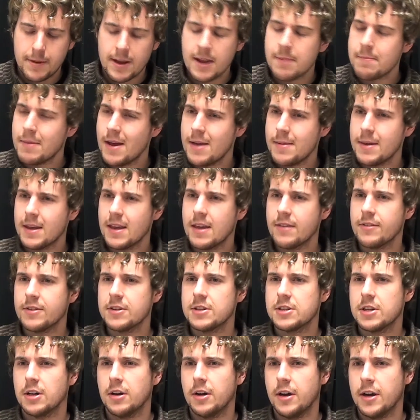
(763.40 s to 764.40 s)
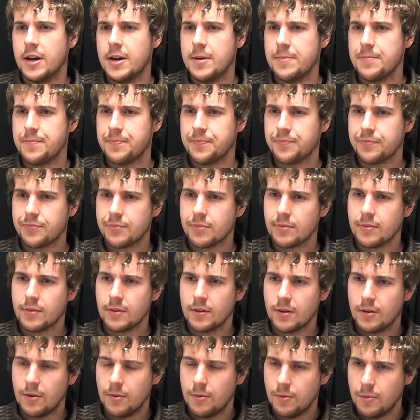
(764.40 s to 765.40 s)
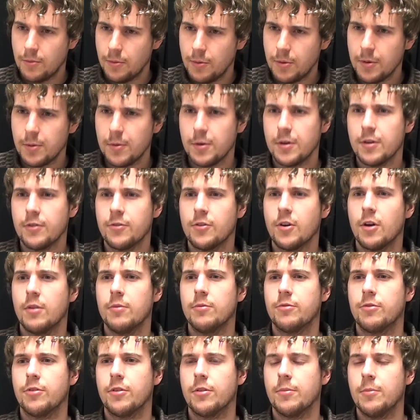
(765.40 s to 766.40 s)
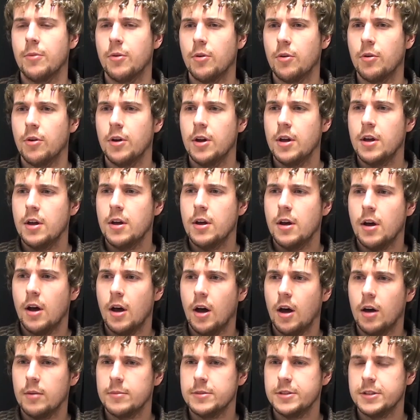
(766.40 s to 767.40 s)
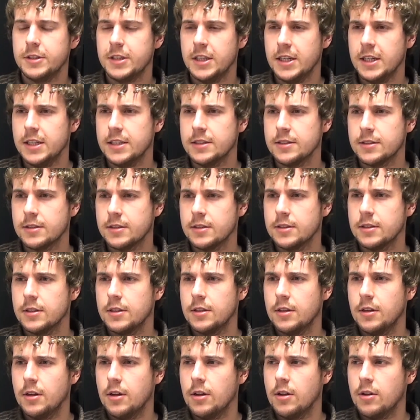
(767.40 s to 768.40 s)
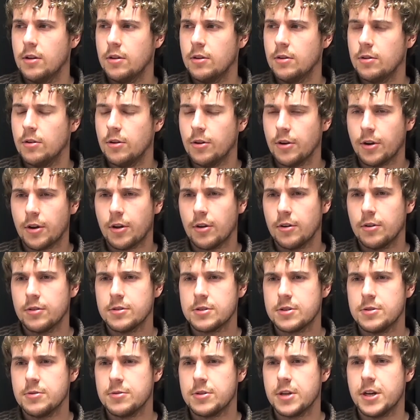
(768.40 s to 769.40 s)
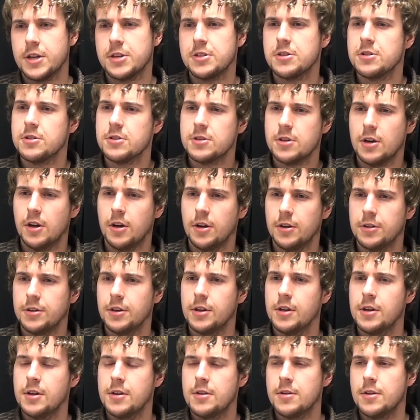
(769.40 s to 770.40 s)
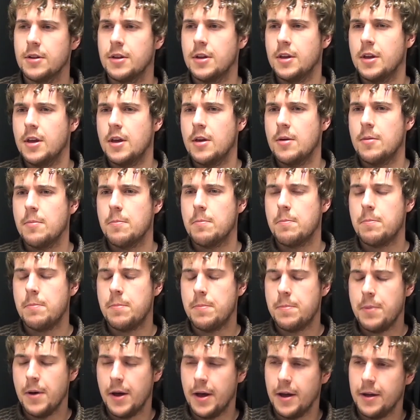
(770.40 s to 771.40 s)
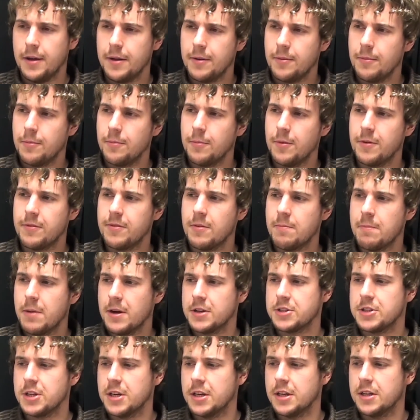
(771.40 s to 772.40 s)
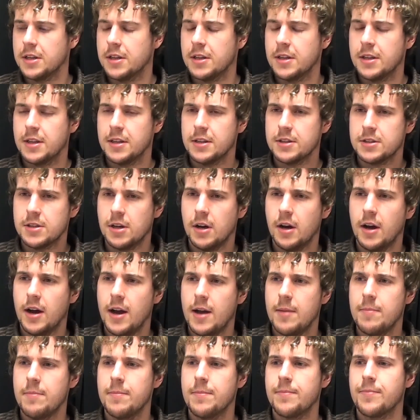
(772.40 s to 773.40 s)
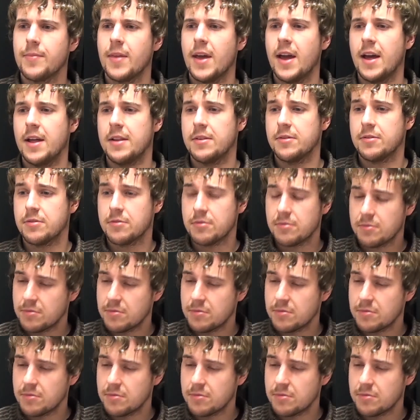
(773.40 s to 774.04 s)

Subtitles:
Maybe given time, we would have gone for the more armoury look to Jason Todd, but with the budget, time and